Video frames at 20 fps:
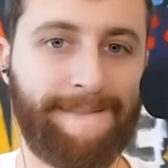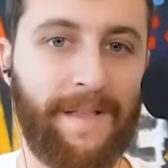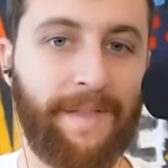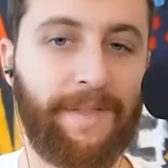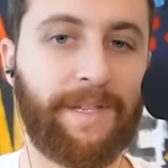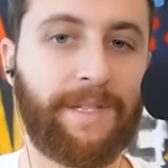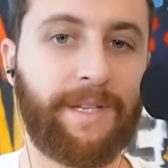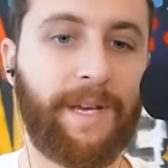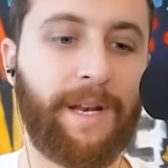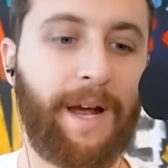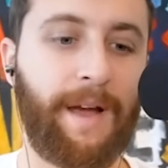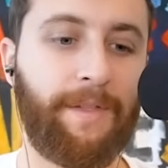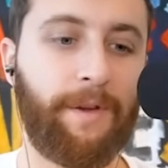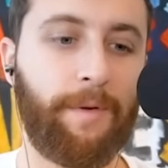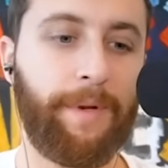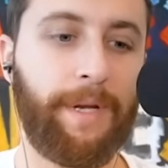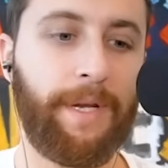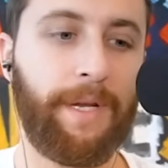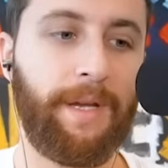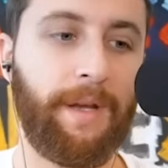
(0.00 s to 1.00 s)
This could either
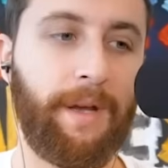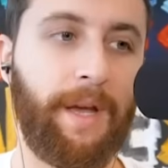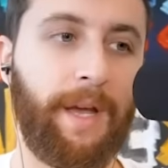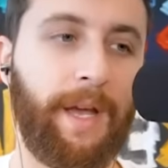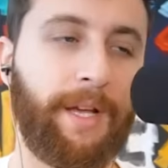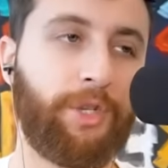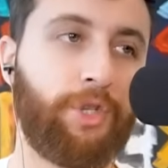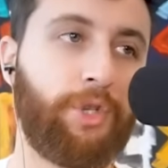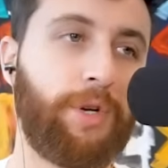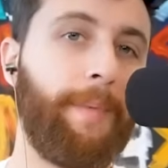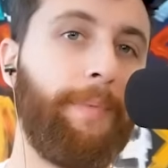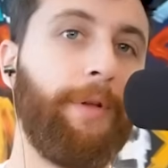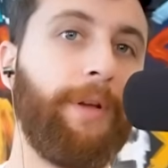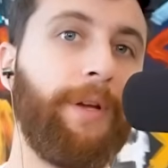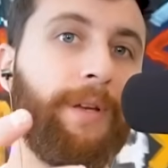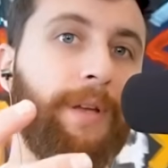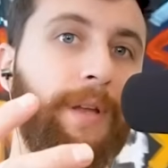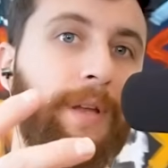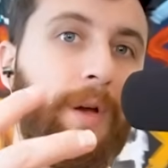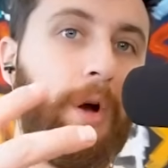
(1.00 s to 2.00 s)
be
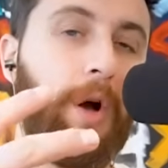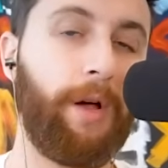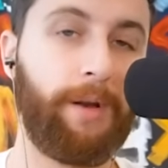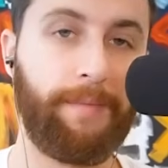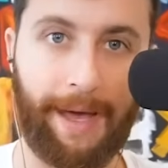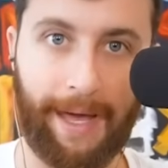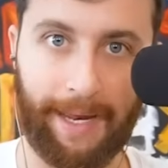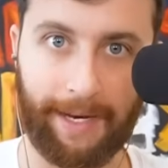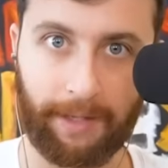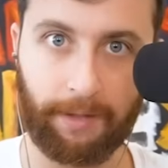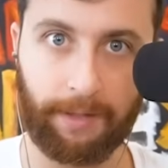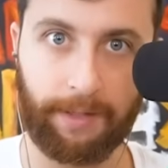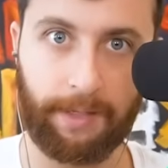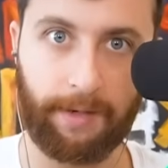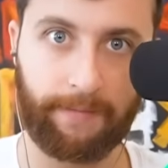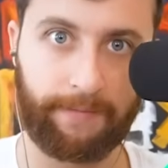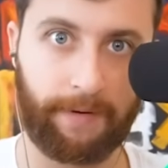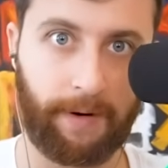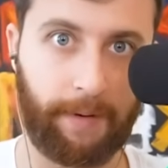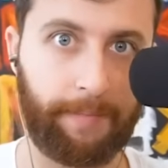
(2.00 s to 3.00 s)
extrapolated automatically
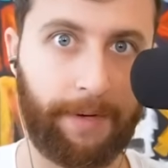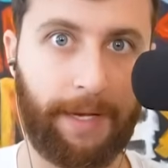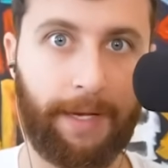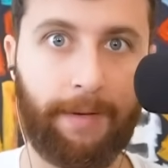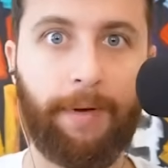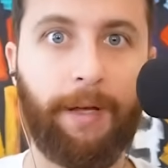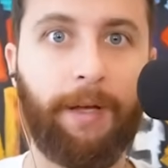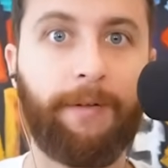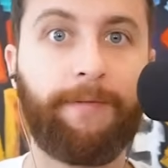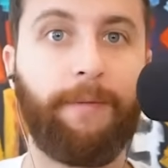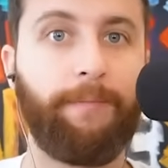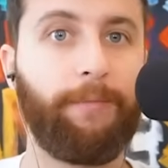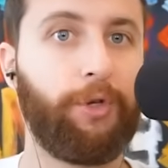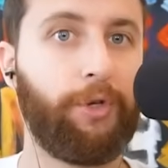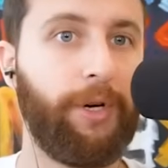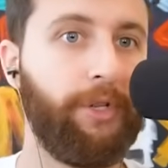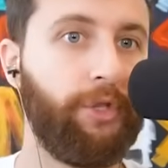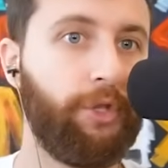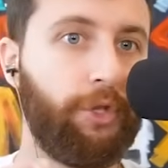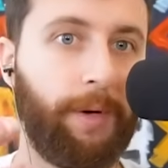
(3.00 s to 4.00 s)
from email, from
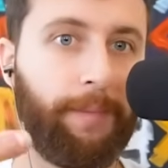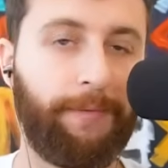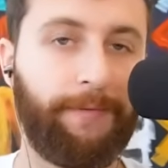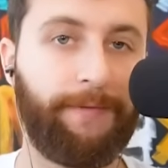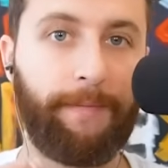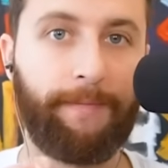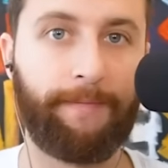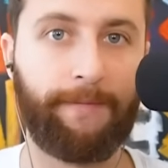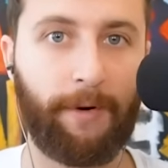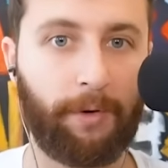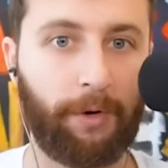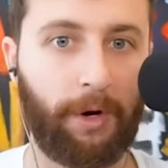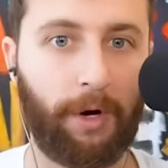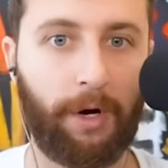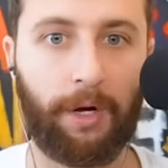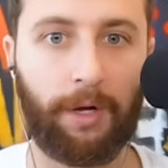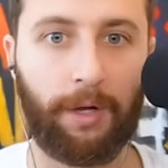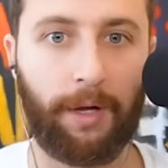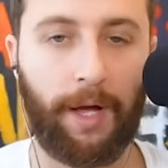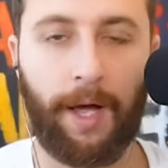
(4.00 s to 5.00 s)
transcript, from phone
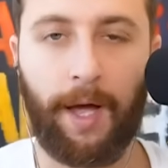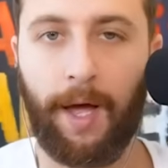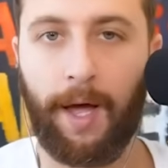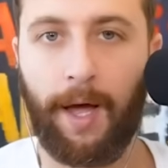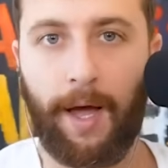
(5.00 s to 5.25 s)
call.